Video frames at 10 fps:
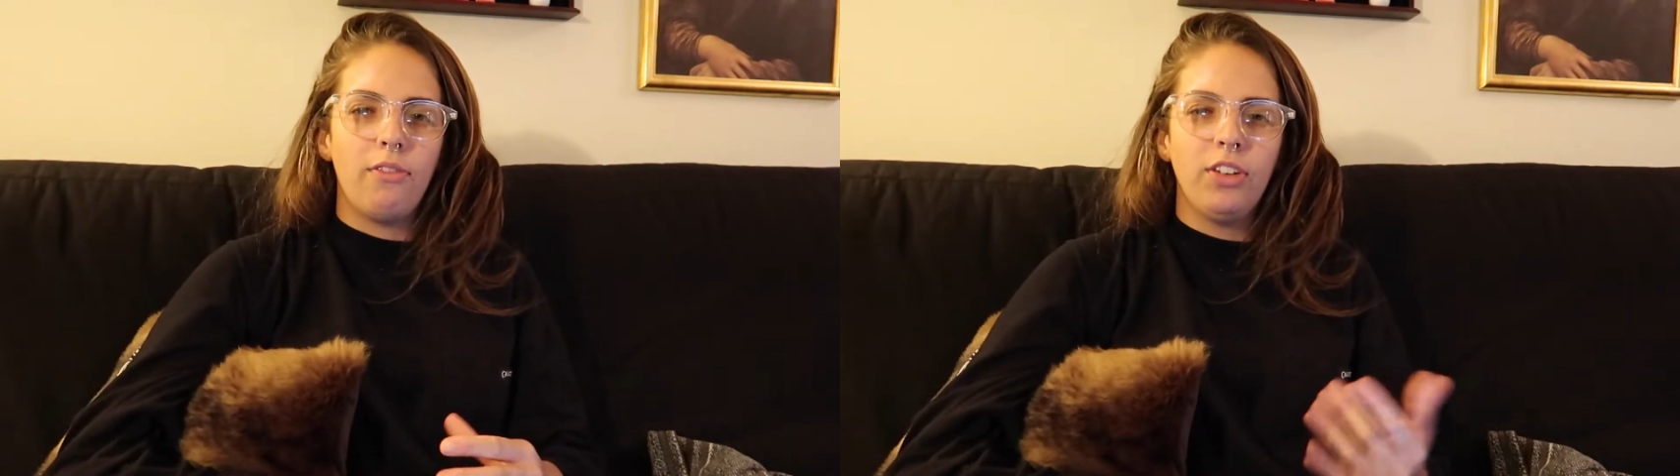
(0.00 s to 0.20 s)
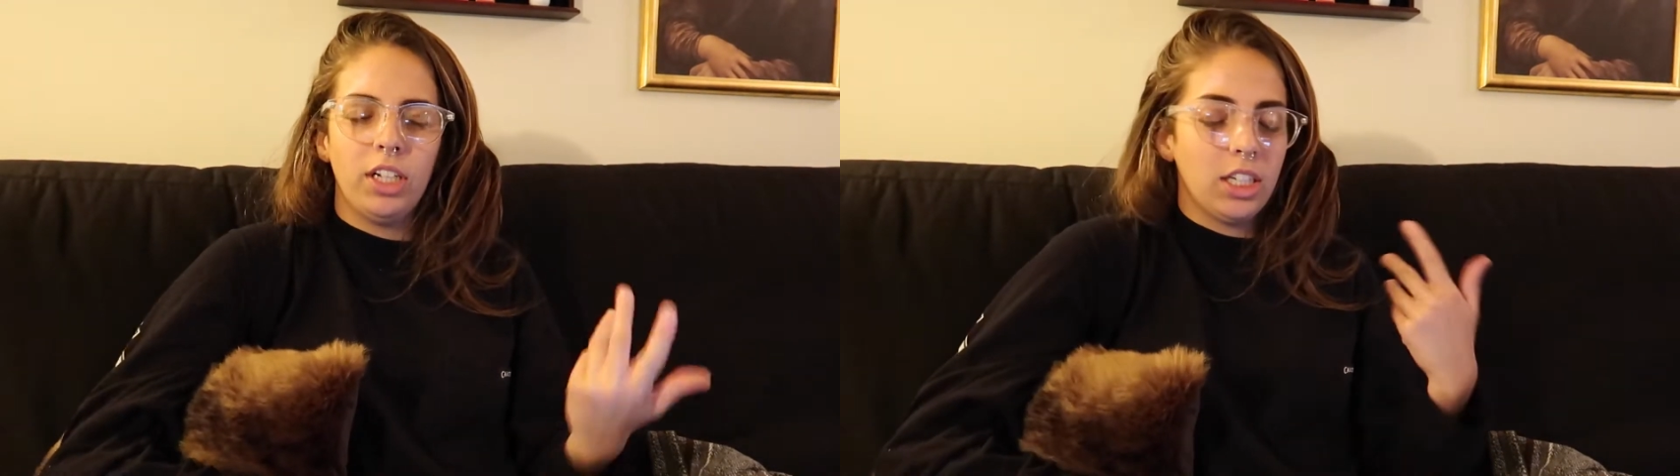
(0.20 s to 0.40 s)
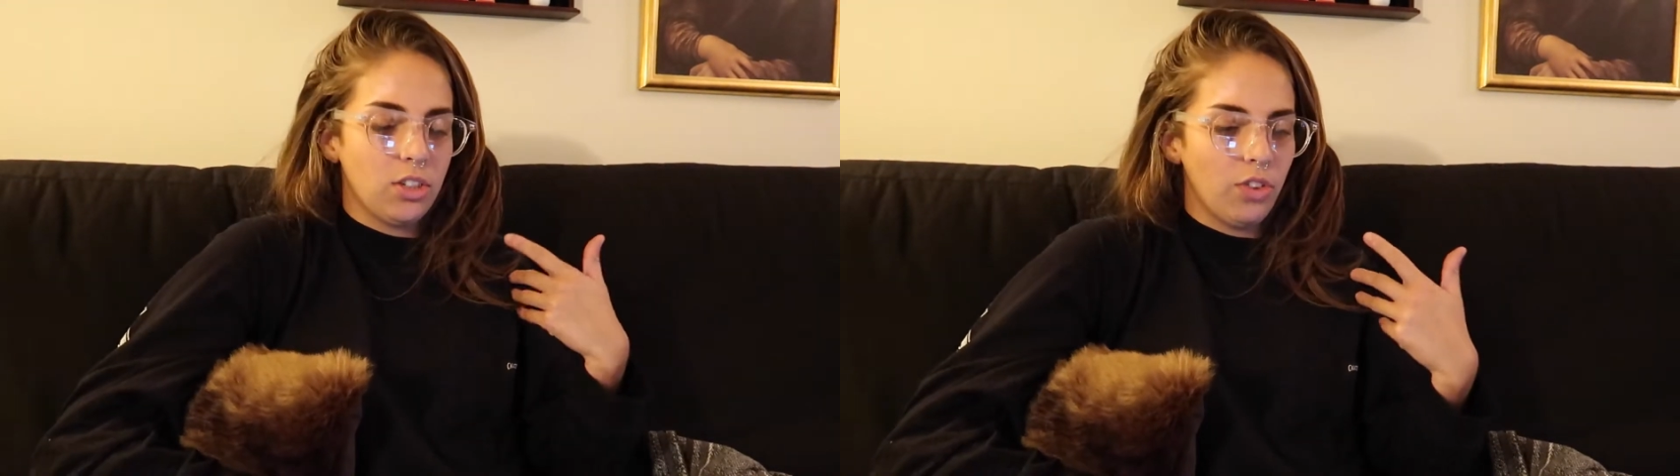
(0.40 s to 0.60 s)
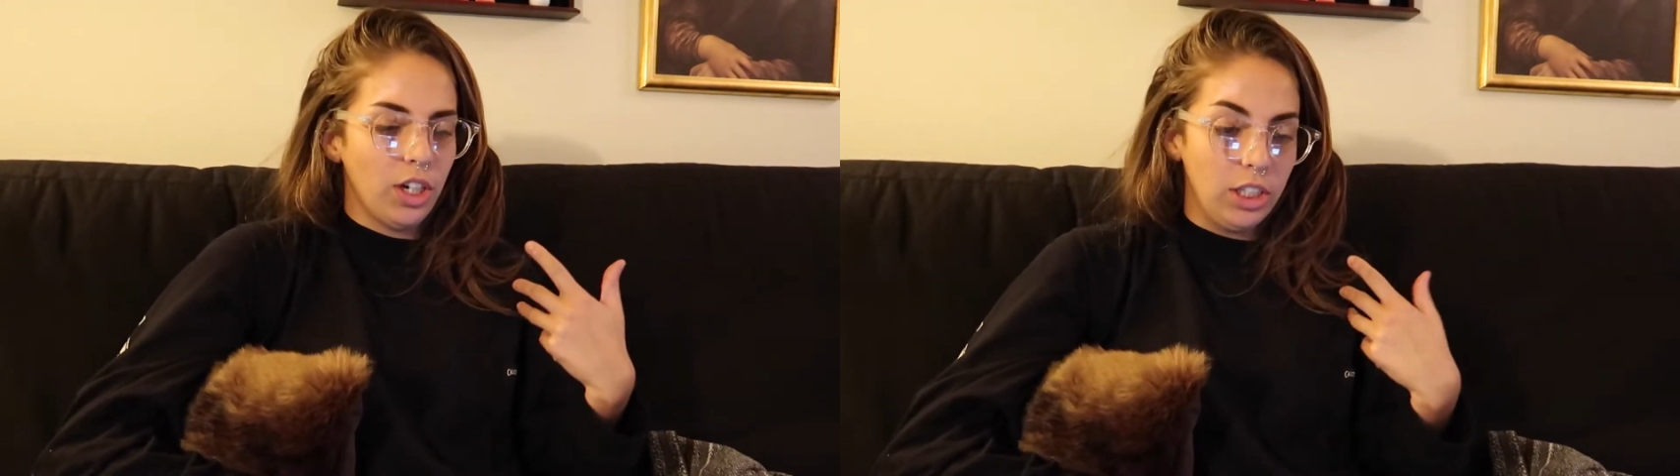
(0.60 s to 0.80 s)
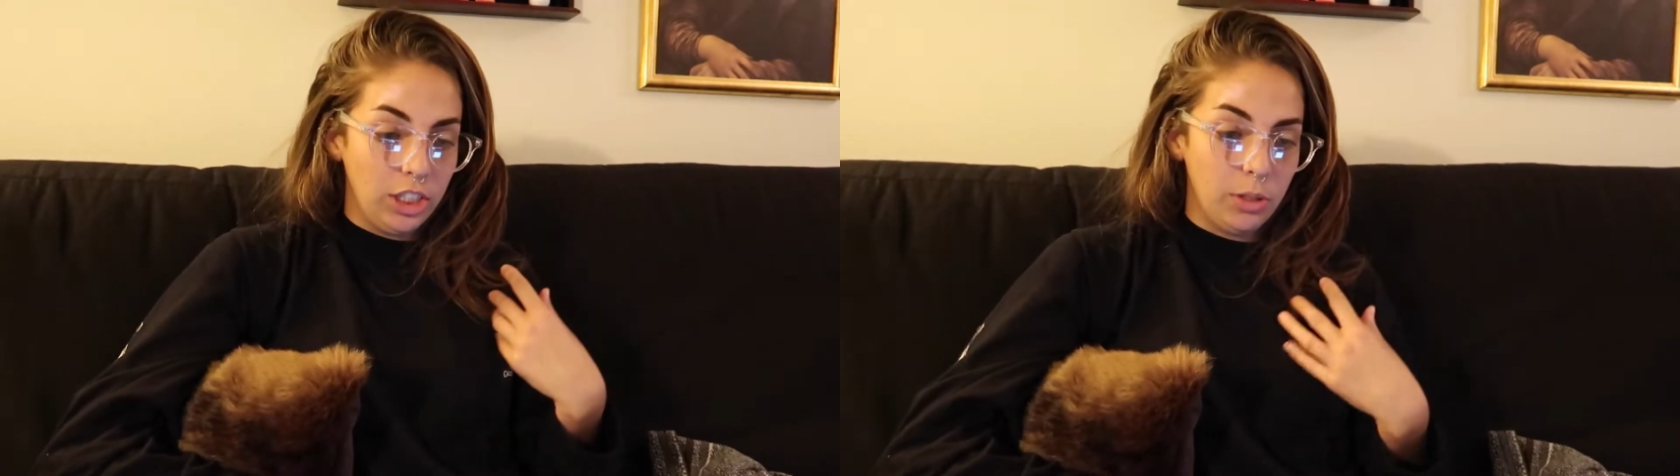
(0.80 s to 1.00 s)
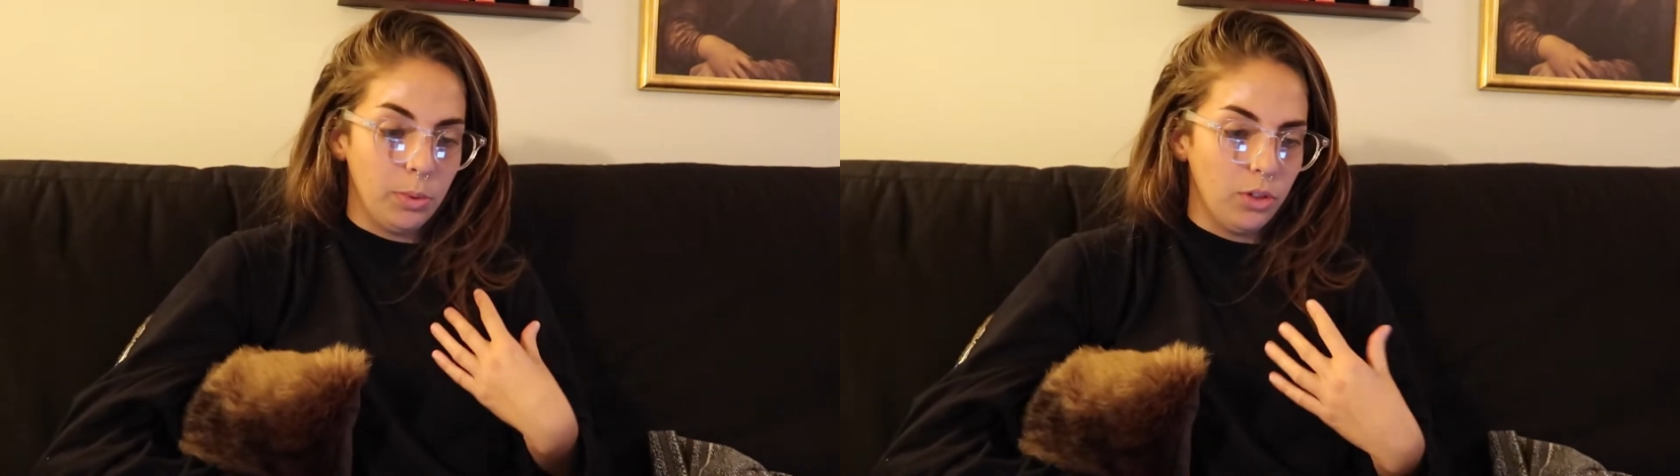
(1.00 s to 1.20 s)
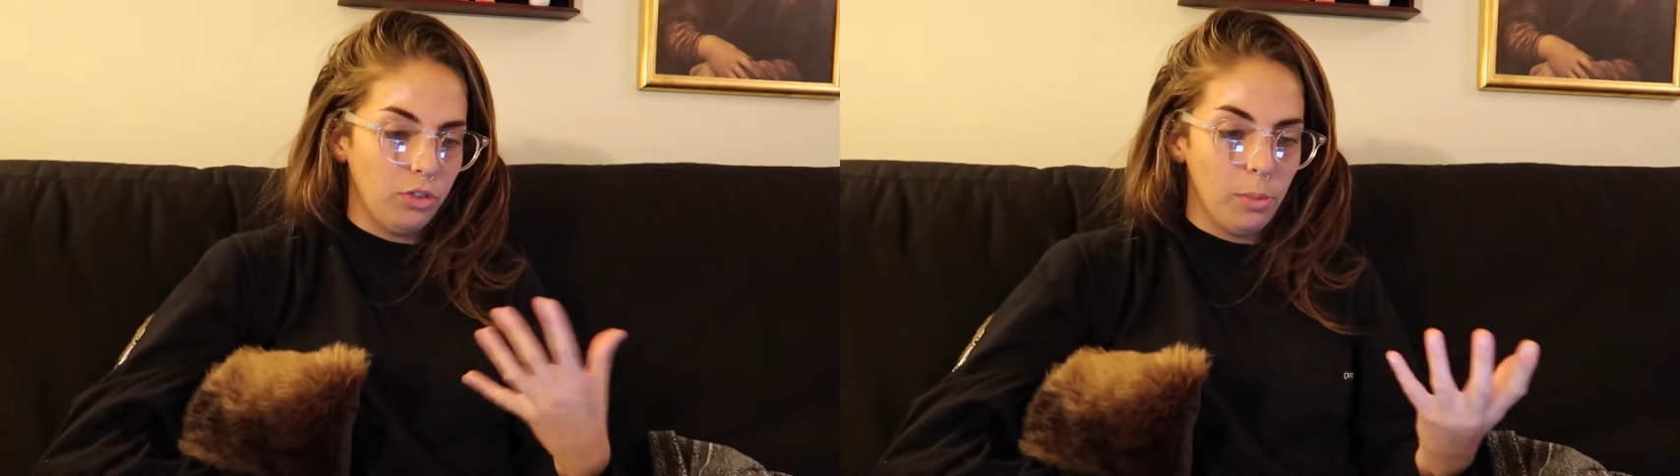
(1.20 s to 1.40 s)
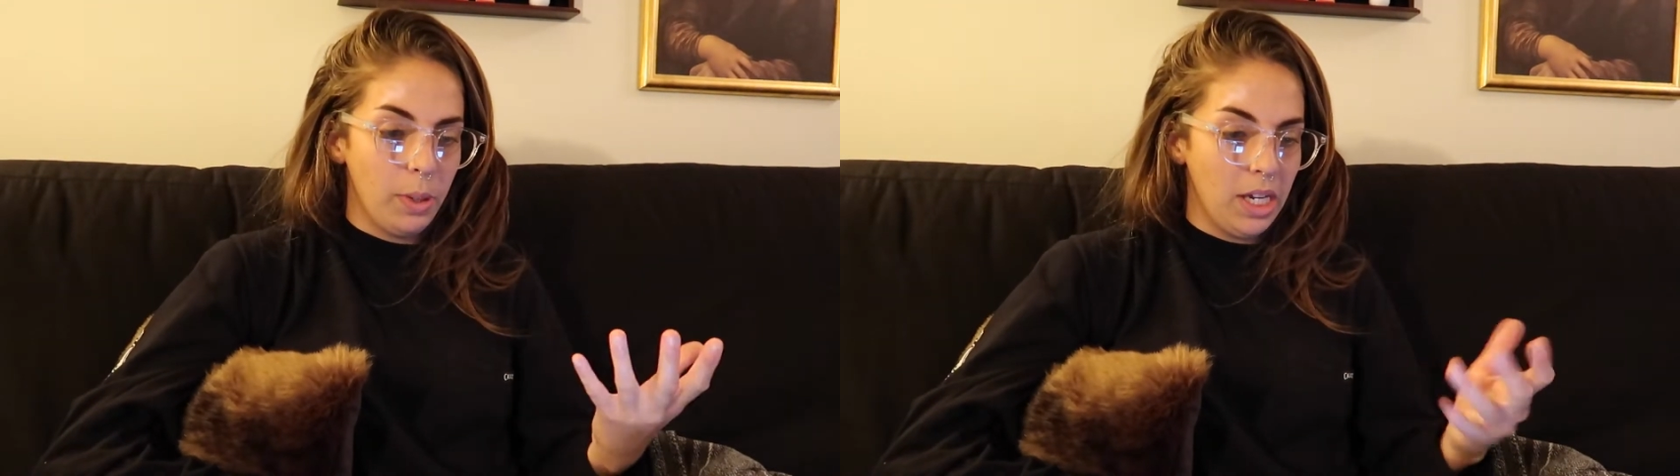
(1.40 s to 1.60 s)
I feel like it's very listenable
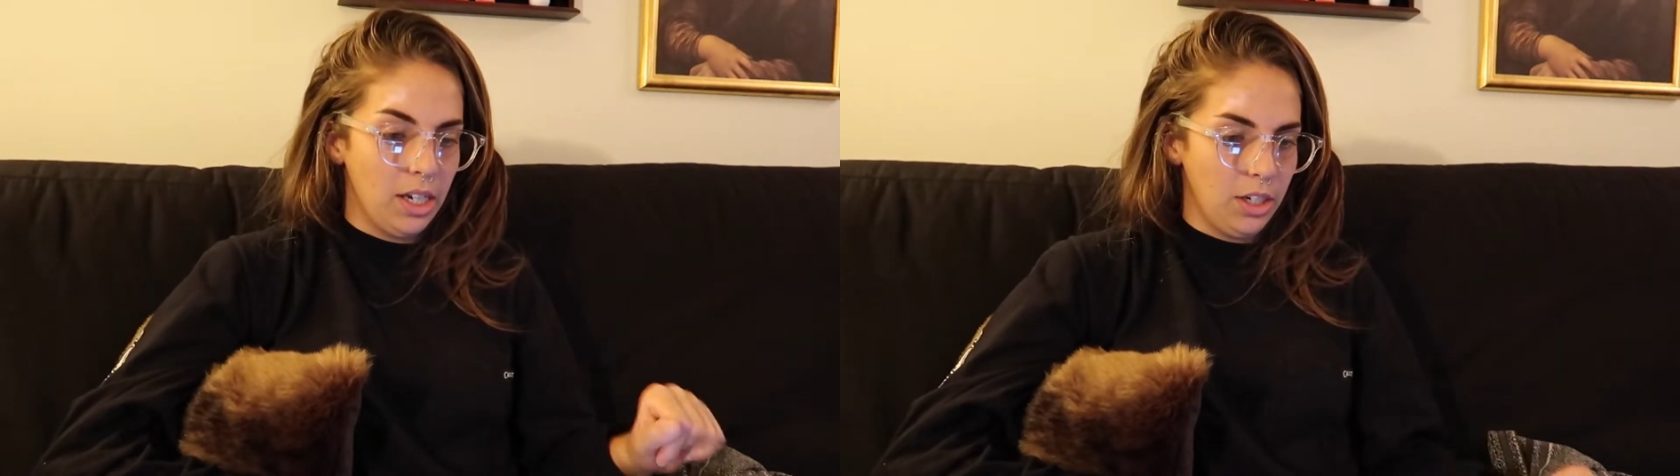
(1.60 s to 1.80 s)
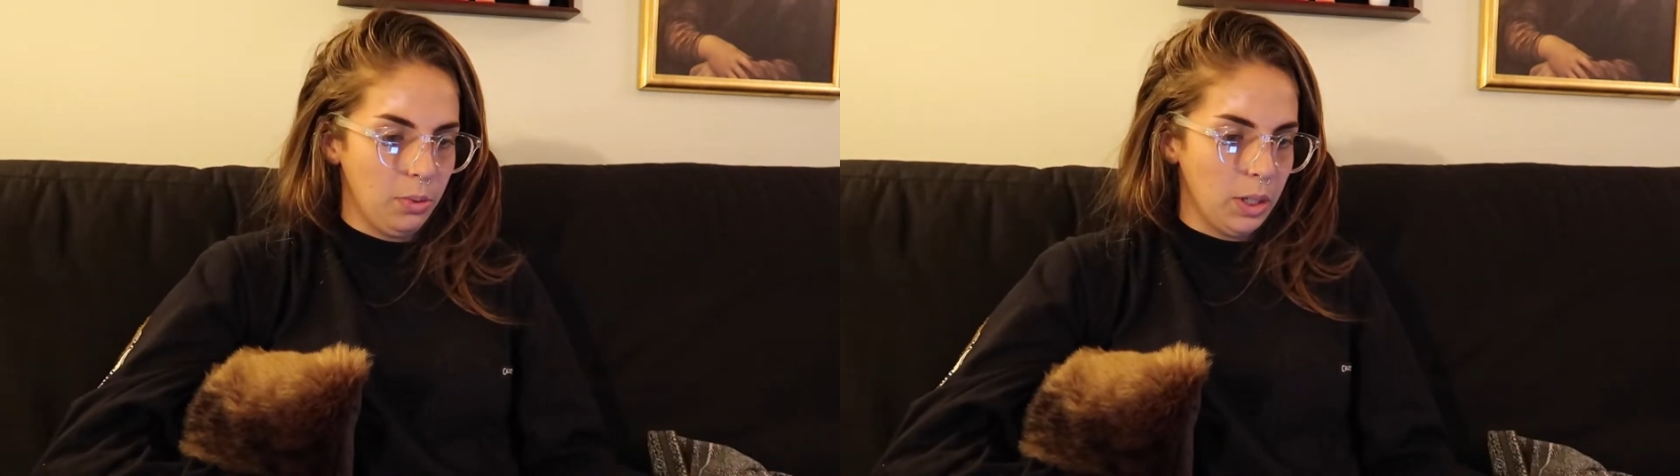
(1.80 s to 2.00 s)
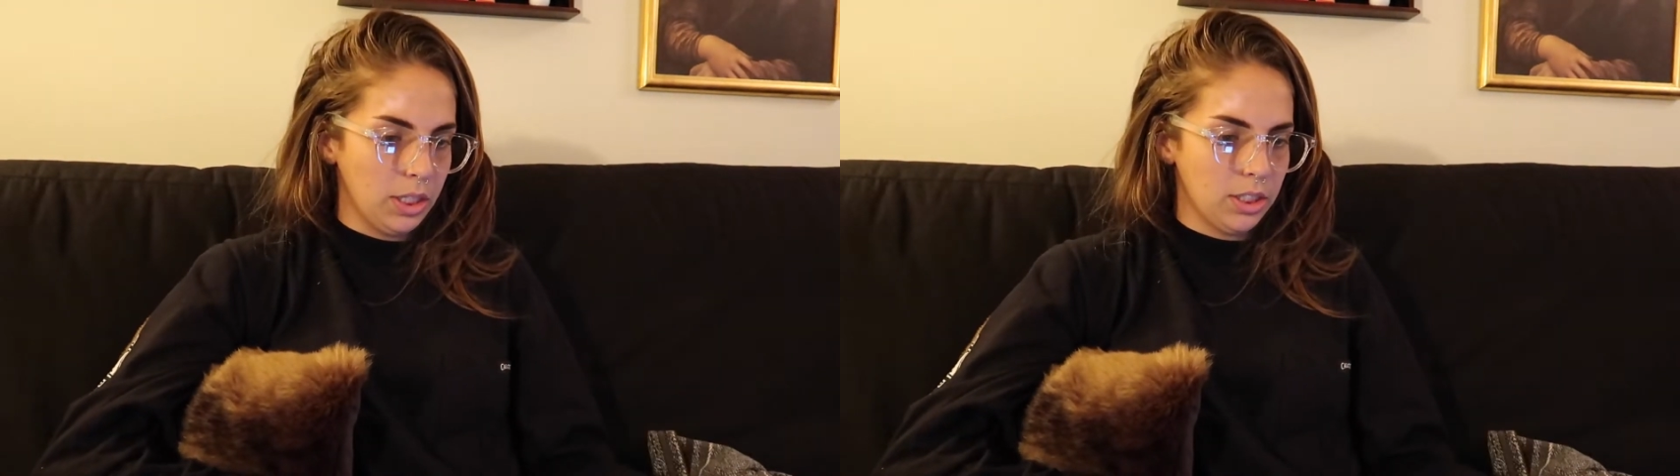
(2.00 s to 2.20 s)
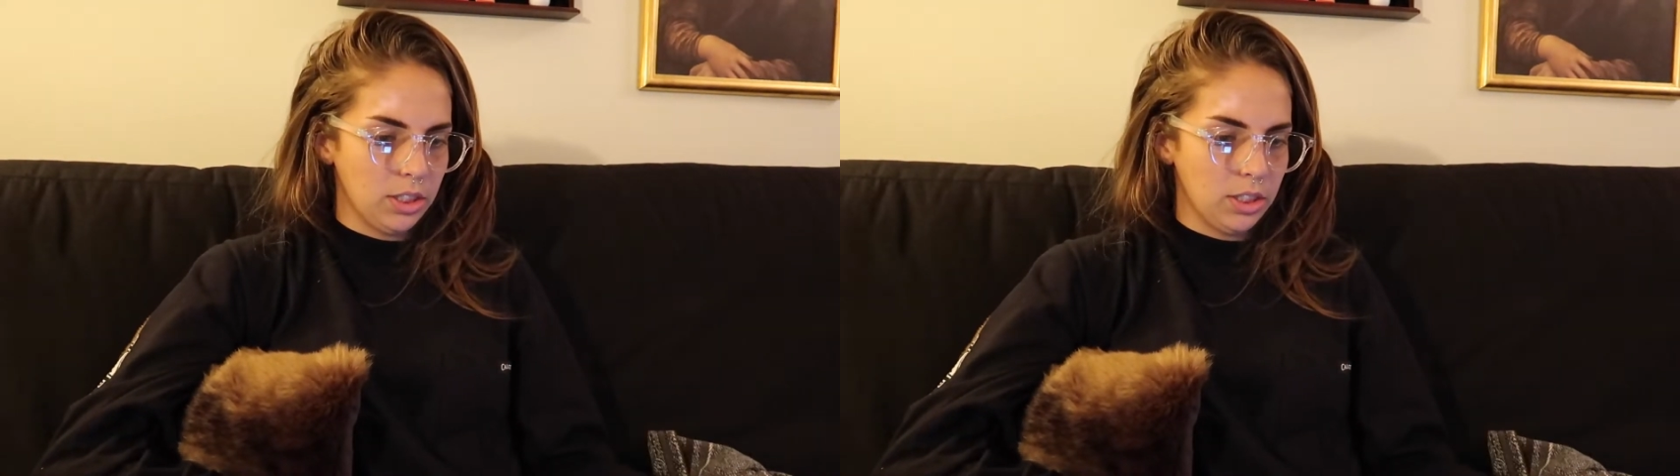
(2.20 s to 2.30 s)
for me anyways.